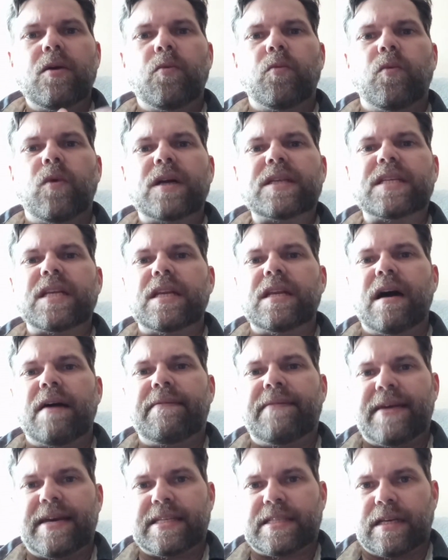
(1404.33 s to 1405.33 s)
once
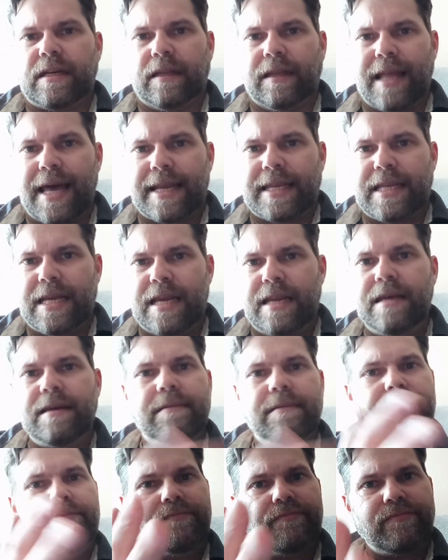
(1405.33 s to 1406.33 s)
enough has collected,
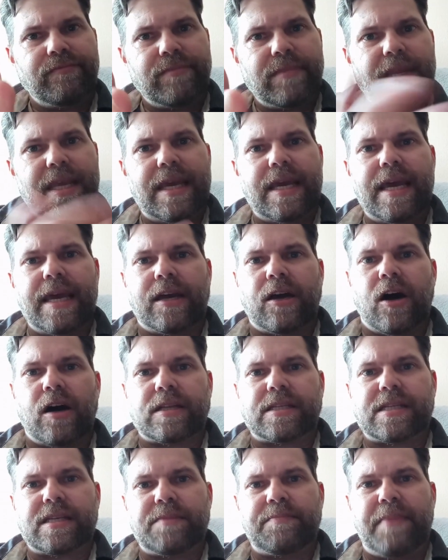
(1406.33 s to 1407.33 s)
it
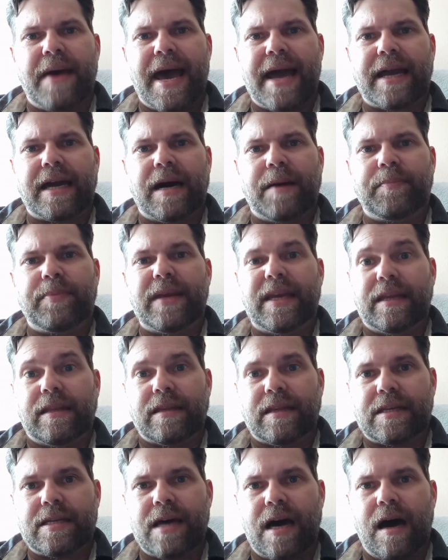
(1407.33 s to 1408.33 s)
causes a backup
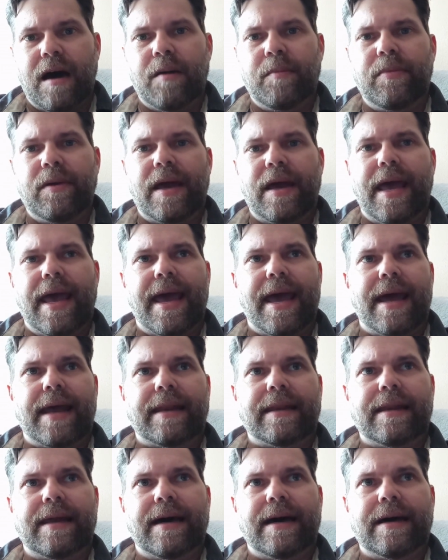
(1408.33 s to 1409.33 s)
in the tub,
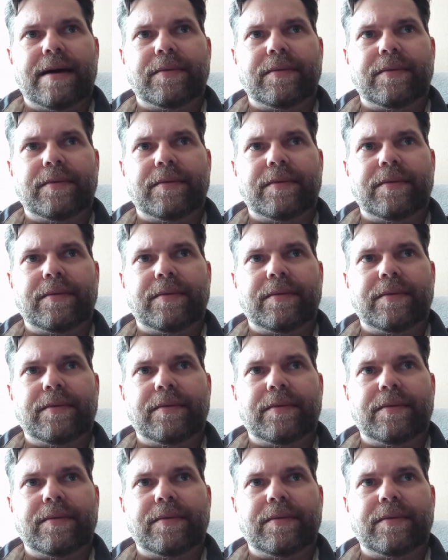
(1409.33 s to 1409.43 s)
and,